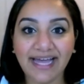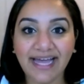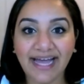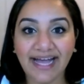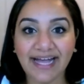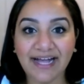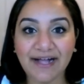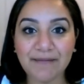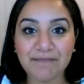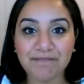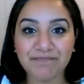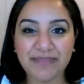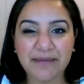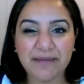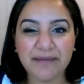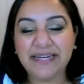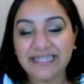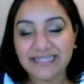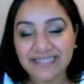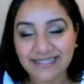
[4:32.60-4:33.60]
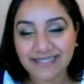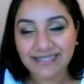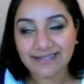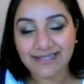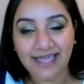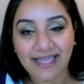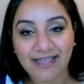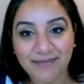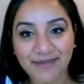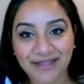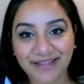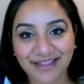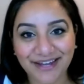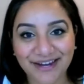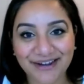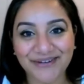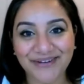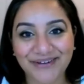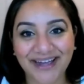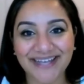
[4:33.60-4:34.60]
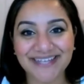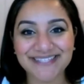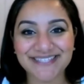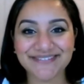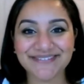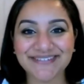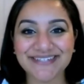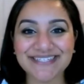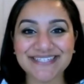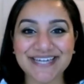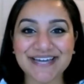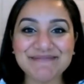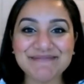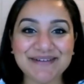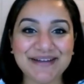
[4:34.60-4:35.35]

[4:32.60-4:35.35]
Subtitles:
it did take me a little while to reach out,